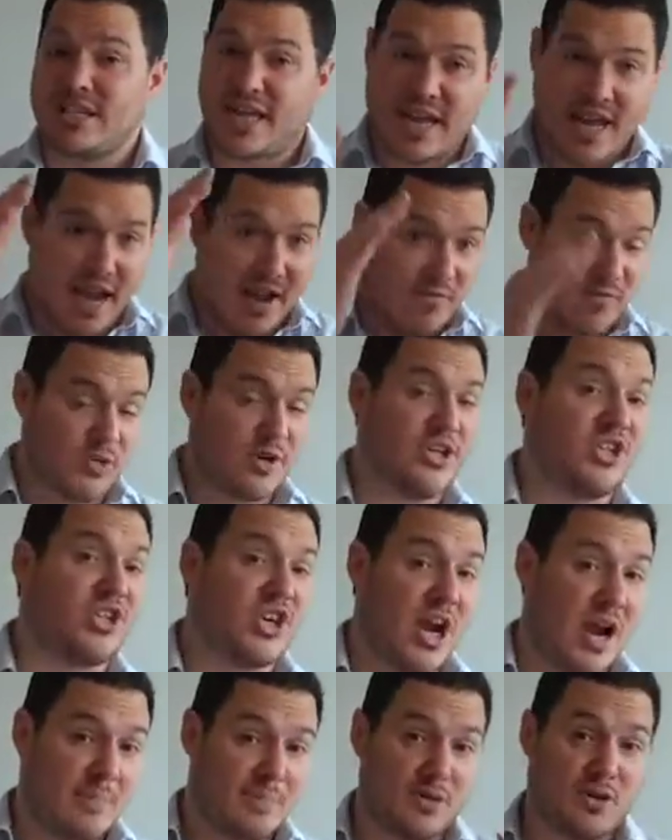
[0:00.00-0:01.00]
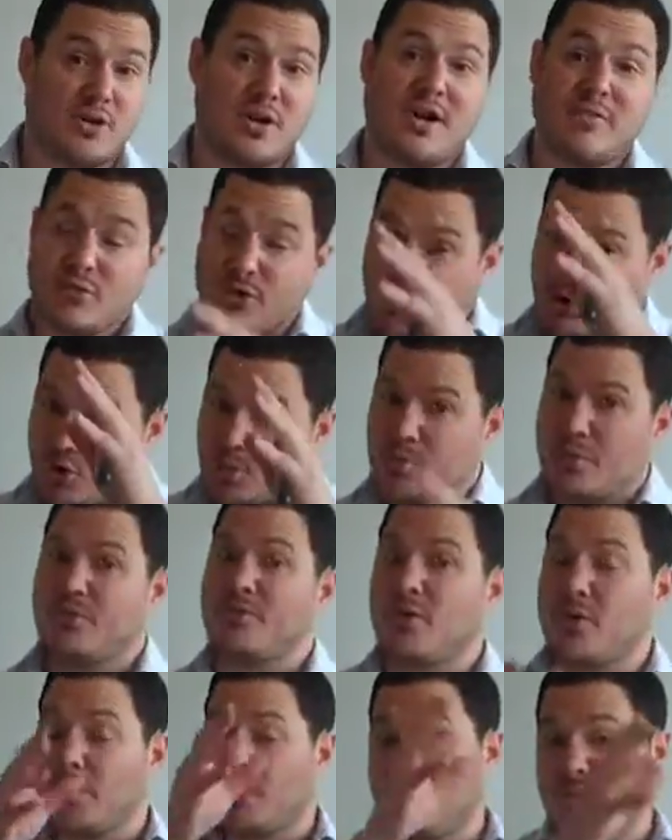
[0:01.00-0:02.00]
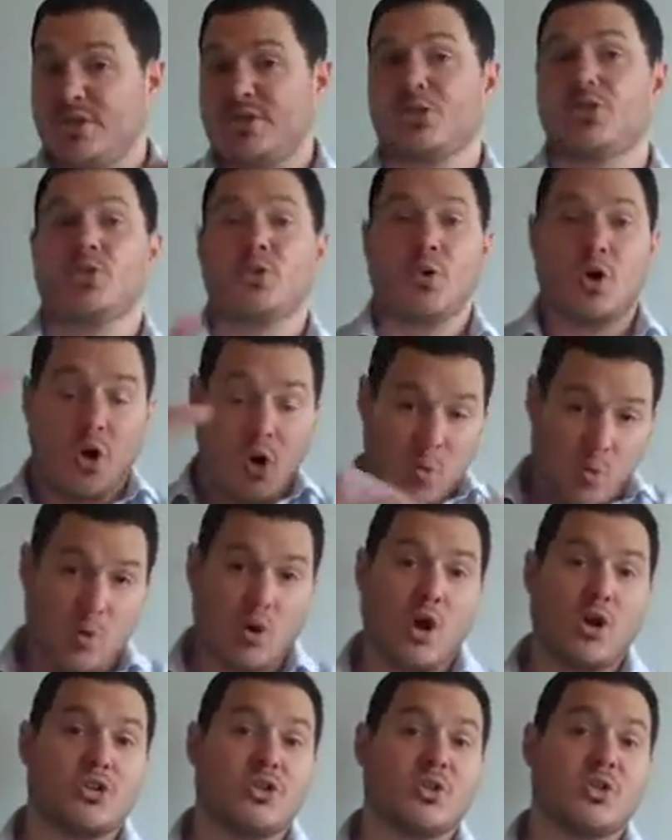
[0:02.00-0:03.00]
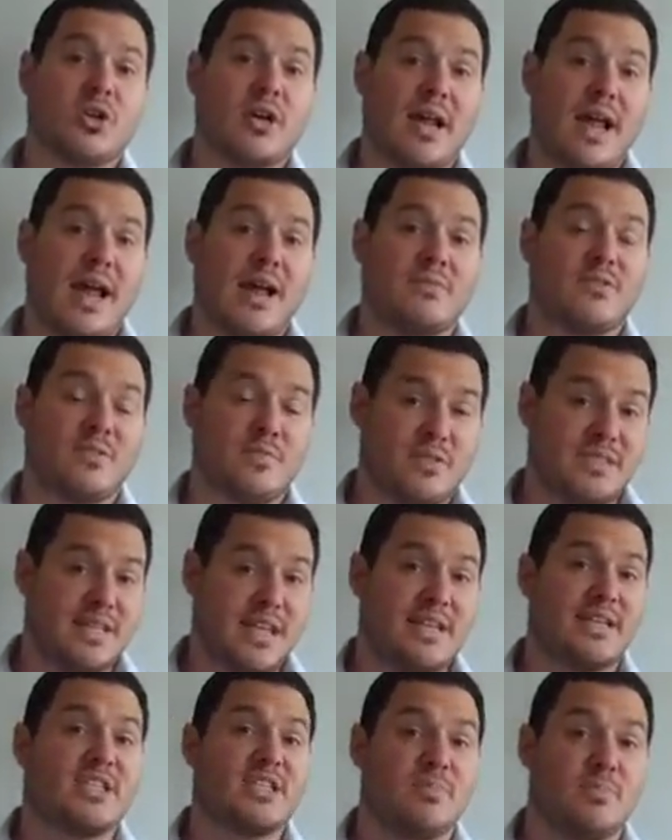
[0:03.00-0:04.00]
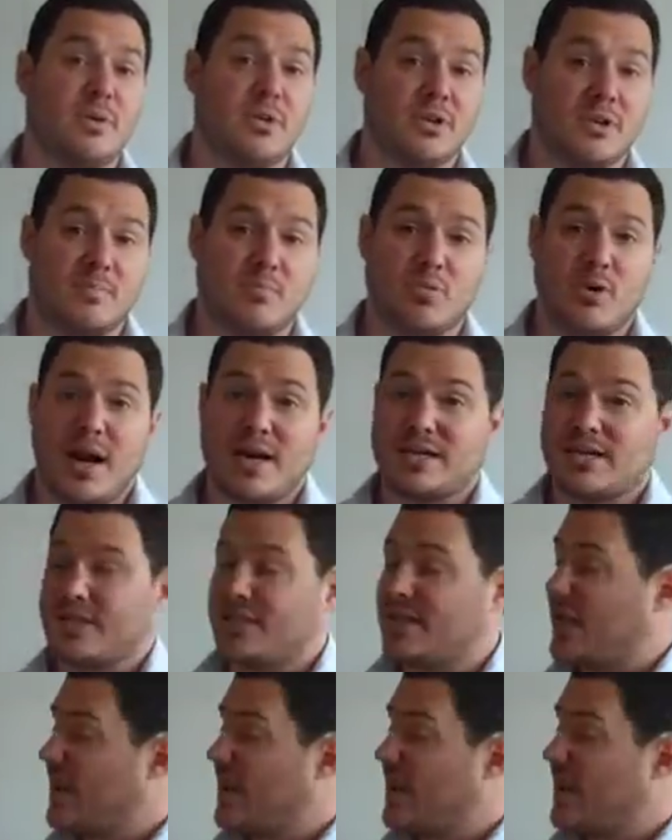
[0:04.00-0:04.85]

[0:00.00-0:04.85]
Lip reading: Okay, every chapter, every group of verbs we do, we're also going to have some sentence building practice.